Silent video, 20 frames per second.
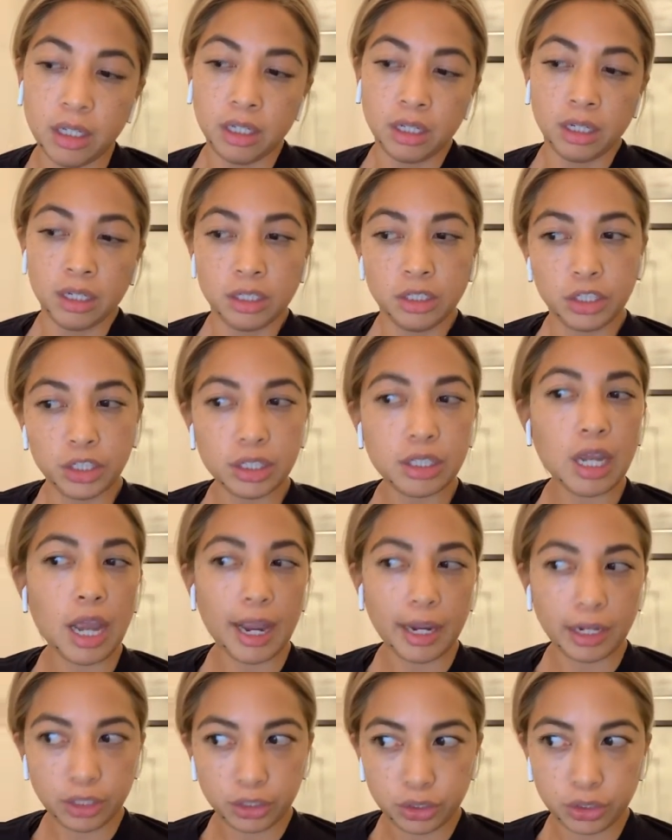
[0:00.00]
just
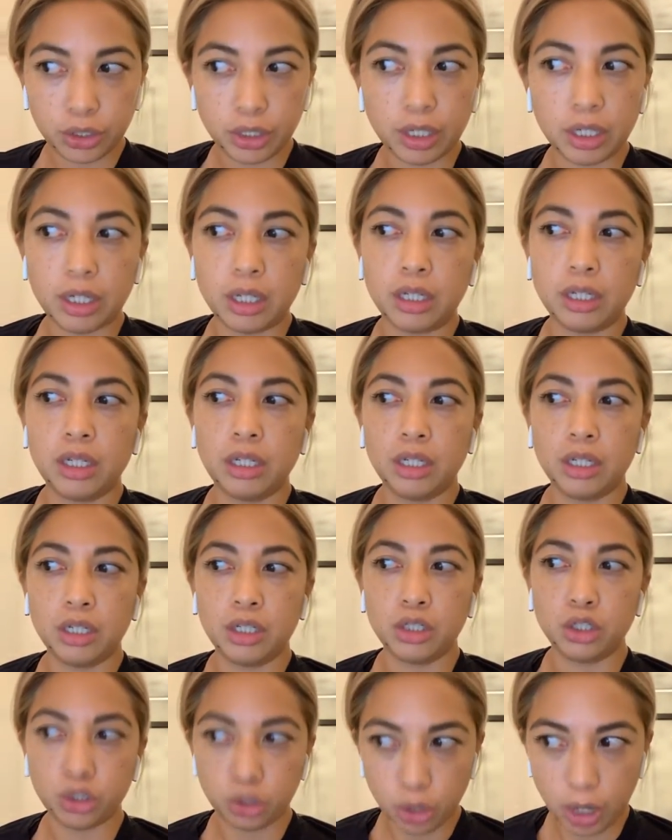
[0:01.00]
extra
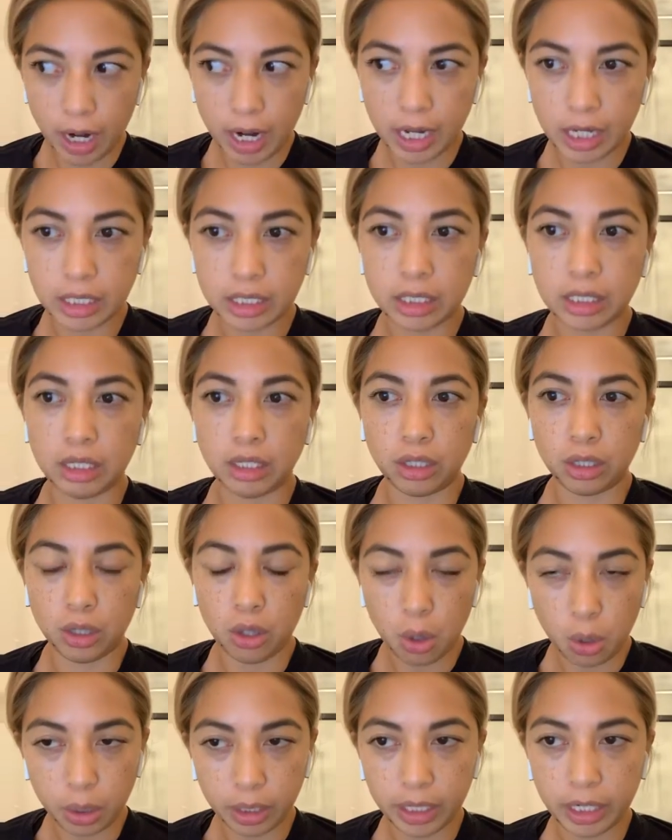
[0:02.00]
stress and
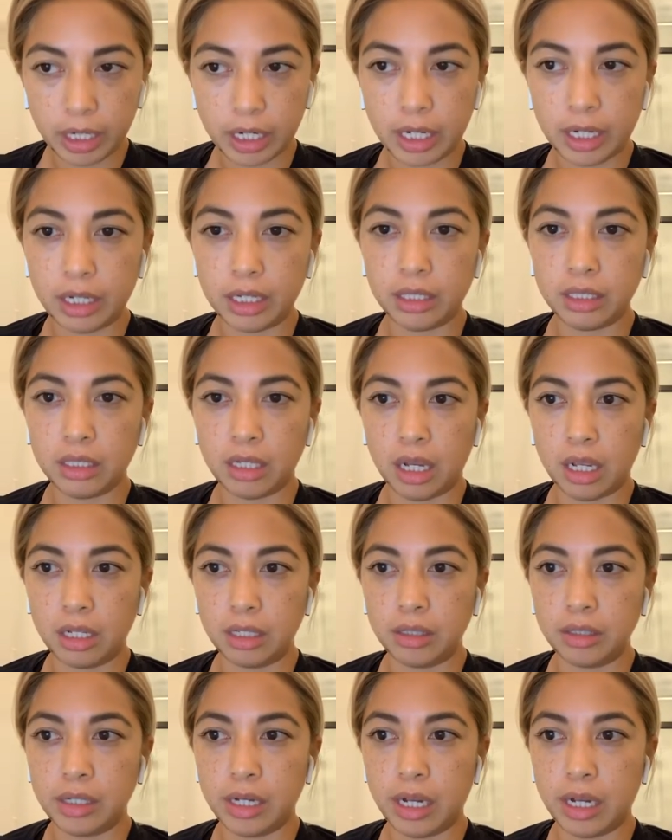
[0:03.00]
loneliness, and